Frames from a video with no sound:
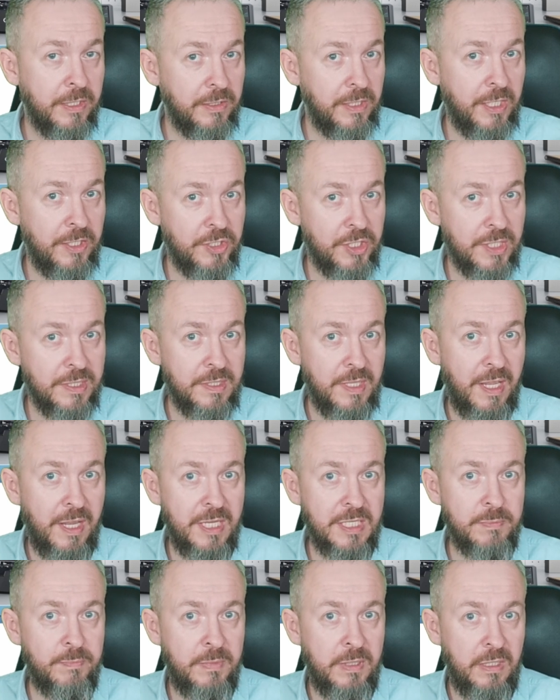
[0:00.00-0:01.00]
They just
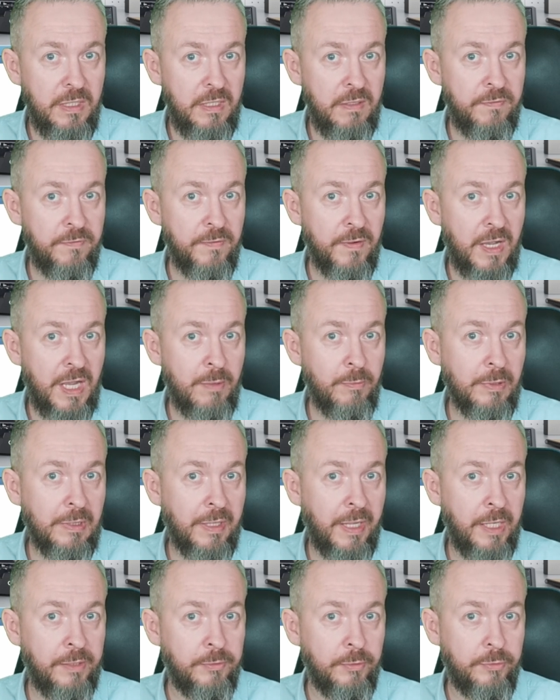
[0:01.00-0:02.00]
asked me if I would
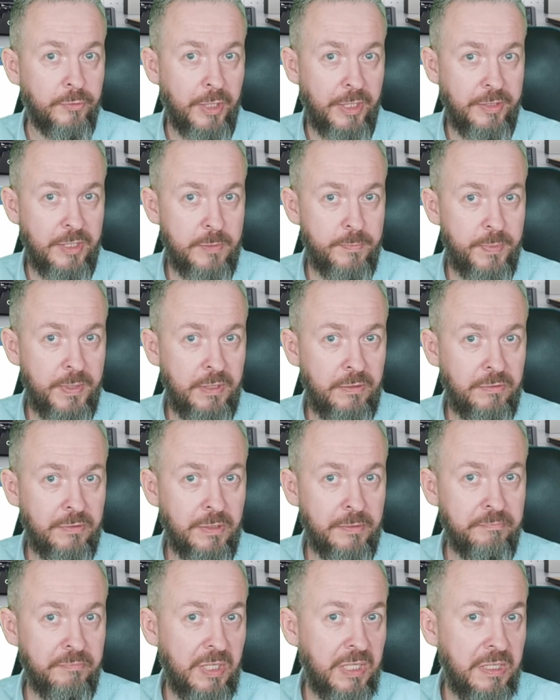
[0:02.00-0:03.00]
like to try this
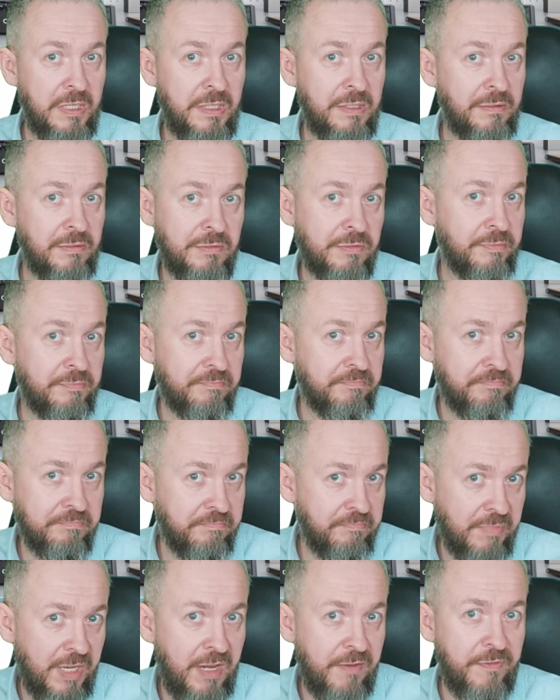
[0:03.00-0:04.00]
printer, and
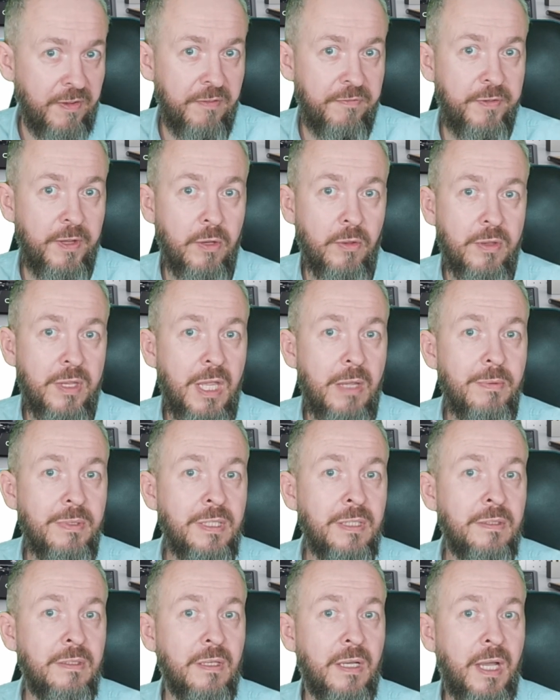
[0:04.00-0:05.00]
if I feel okay
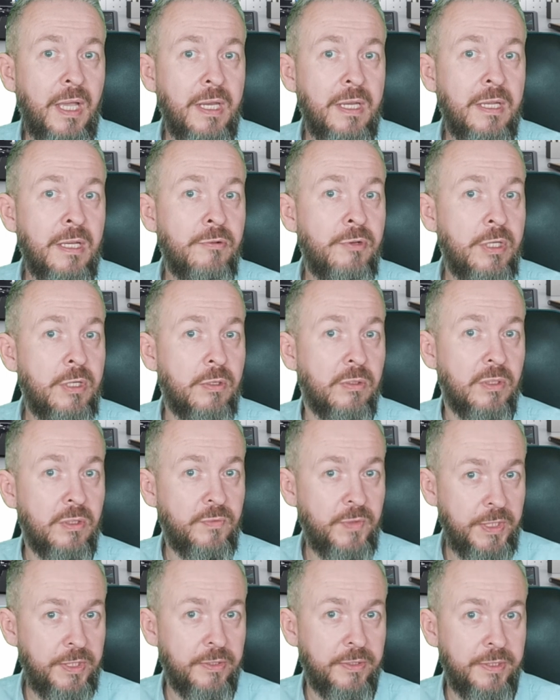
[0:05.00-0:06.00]
with it, I can record
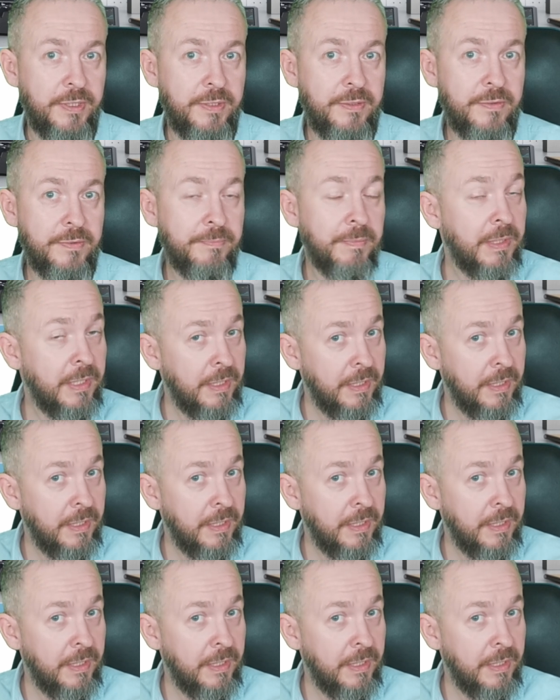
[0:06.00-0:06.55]
video on it.